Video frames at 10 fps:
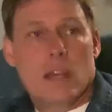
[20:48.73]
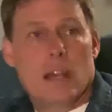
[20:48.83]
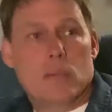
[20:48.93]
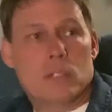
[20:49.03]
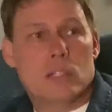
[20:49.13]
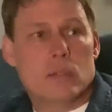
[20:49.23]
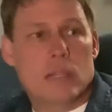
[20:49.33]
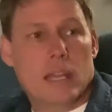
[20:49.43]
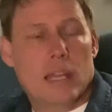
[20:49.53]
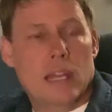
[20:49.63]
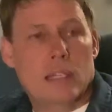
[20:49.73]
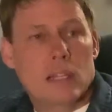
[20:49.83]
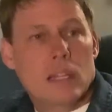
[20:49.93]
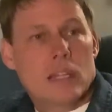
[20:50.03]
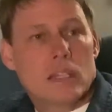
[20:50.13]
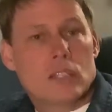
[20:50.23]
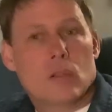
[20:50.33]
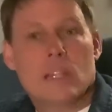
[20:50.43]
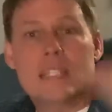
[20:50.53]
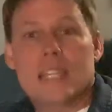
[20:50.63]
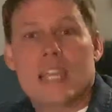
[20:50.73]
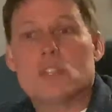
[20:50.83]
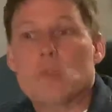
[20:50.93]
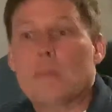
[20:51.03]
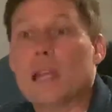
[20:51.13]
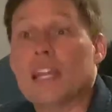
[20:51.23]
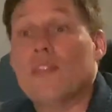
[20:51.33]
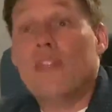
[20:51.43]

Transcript: I was doing that. And so these kids were bringing